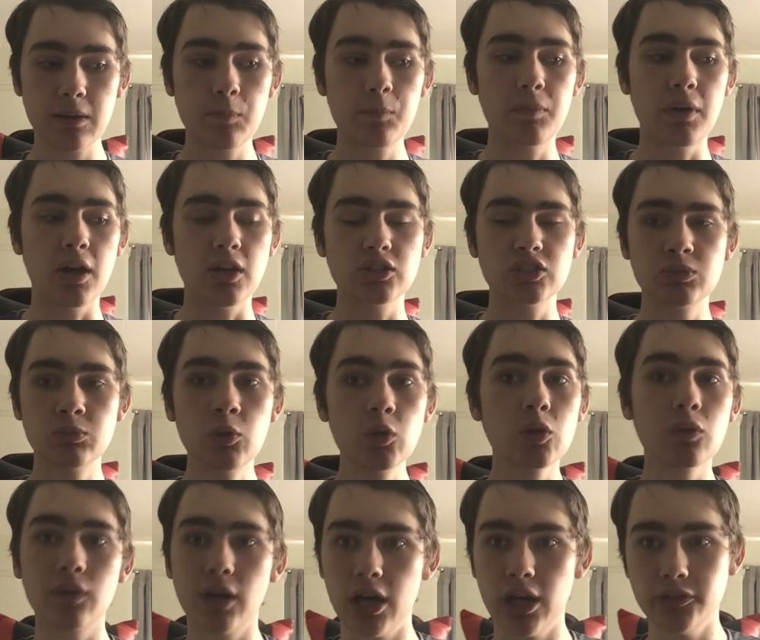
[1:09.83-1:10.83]
But a smaller
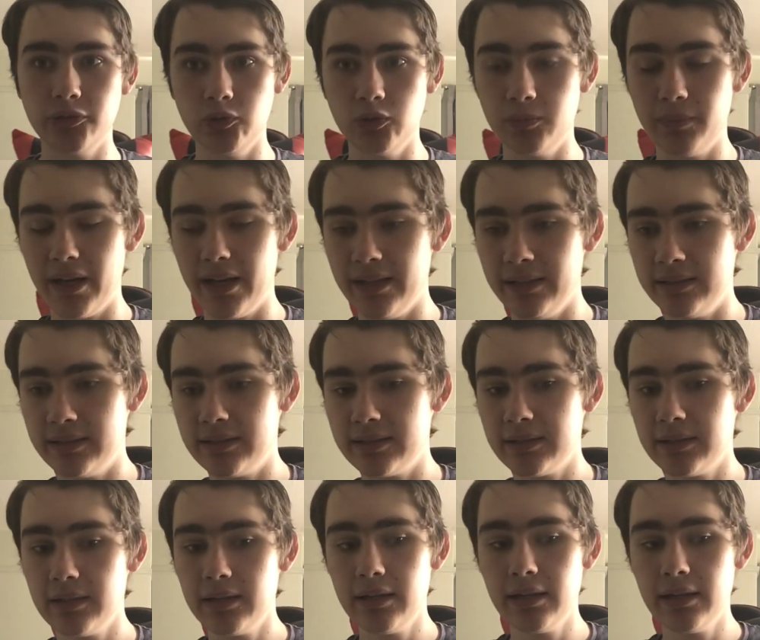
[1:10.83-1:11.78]
rehearsal space,